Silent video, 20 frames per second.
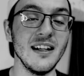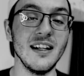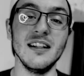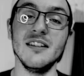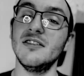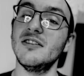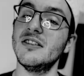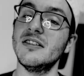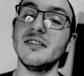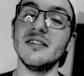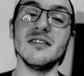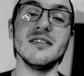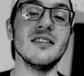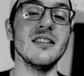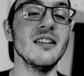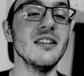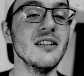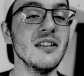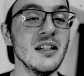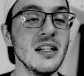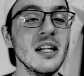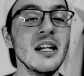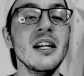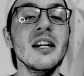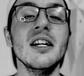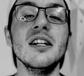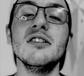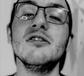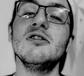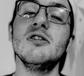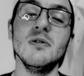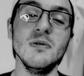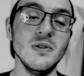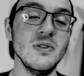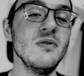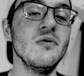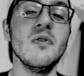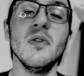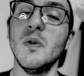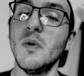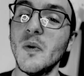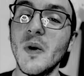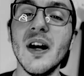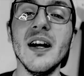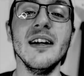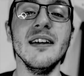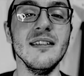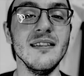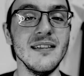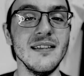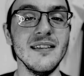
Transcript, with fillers: It just Juice for what?